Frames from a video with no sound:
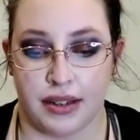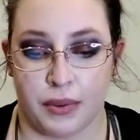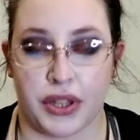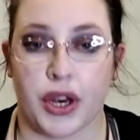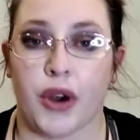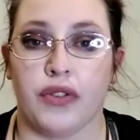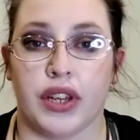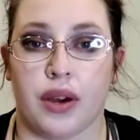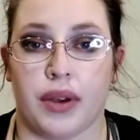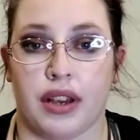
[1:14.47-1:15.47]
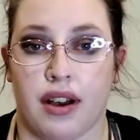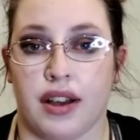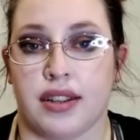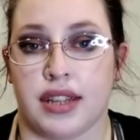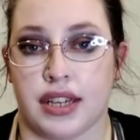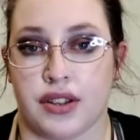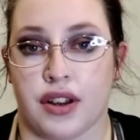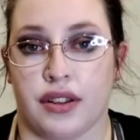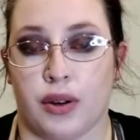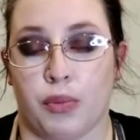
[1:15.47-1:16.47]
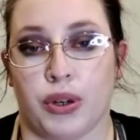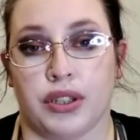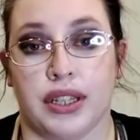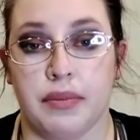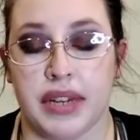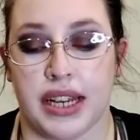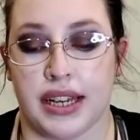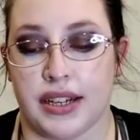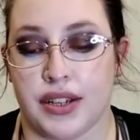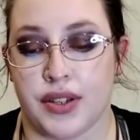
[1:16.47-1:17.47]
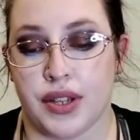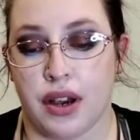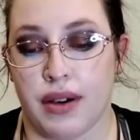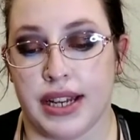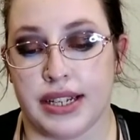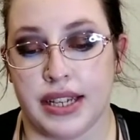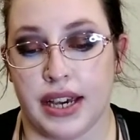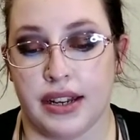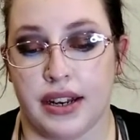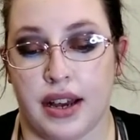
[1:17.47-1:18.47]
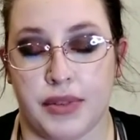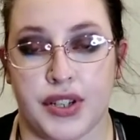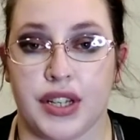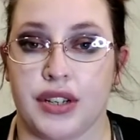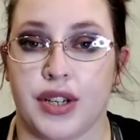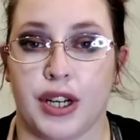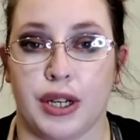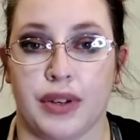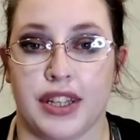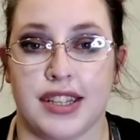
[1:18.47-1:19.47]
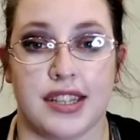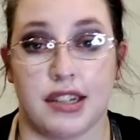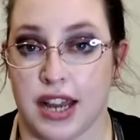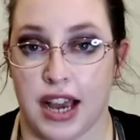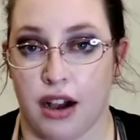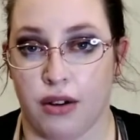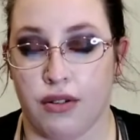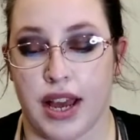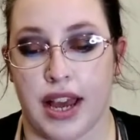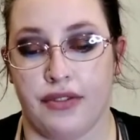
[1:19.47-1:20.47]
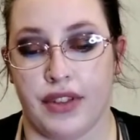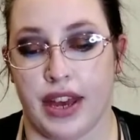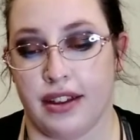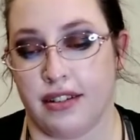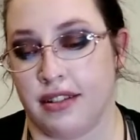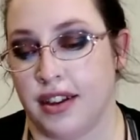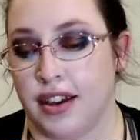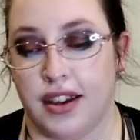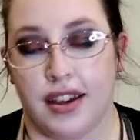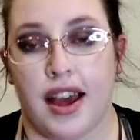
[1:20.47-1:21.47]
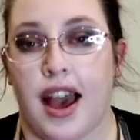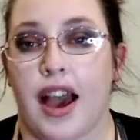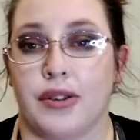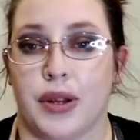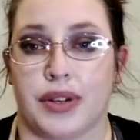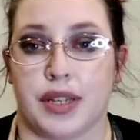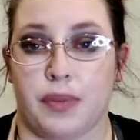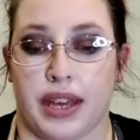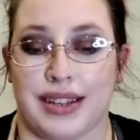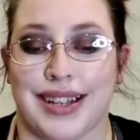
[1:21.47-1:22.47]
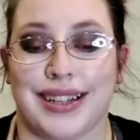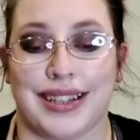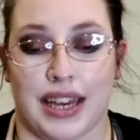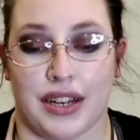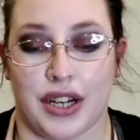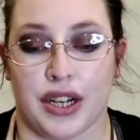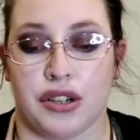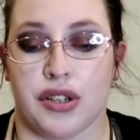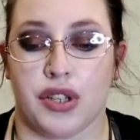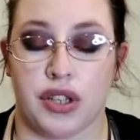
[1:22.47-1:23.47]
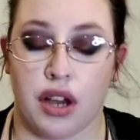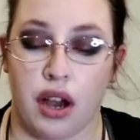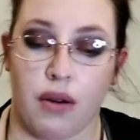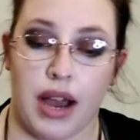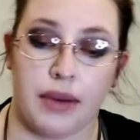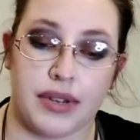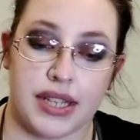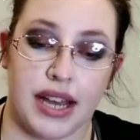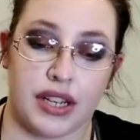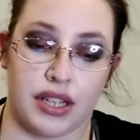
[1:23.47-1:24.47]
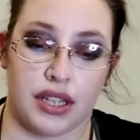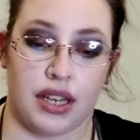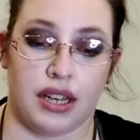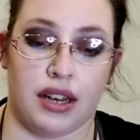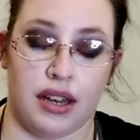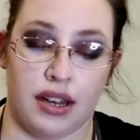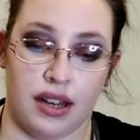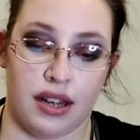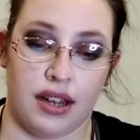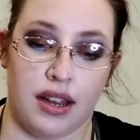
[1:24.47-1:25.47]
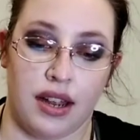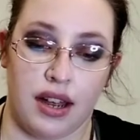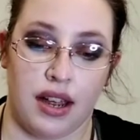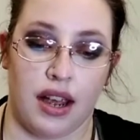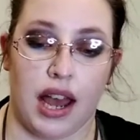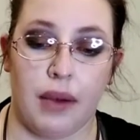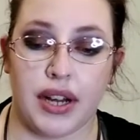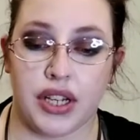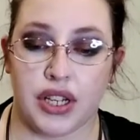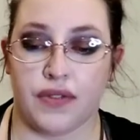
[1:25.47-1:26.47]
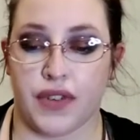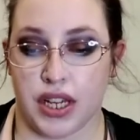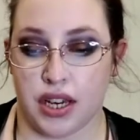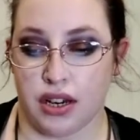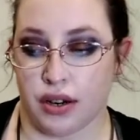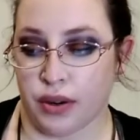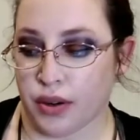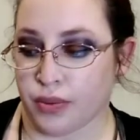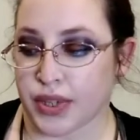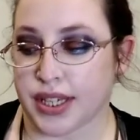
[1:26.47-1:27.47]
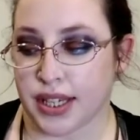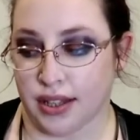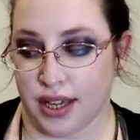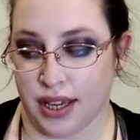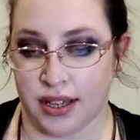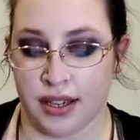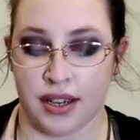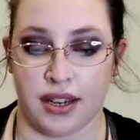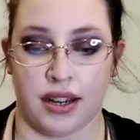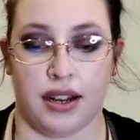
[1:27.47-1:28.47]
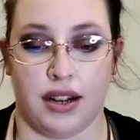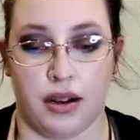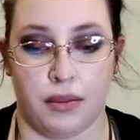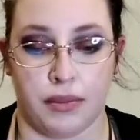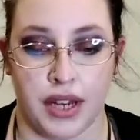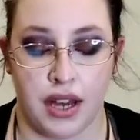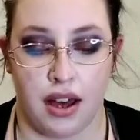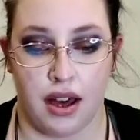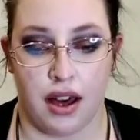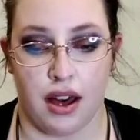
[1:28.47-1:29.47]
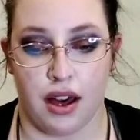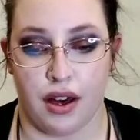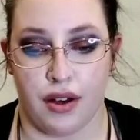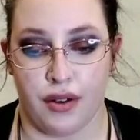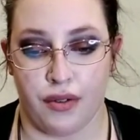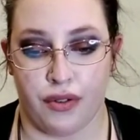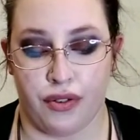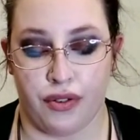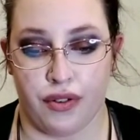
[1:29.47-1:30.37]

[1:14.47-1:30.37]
with COVID going on, things are a little more limited. So I decided I'm just going to start doing this now and then i don't know. expand later. So I was actually, I watched a video recently um, of,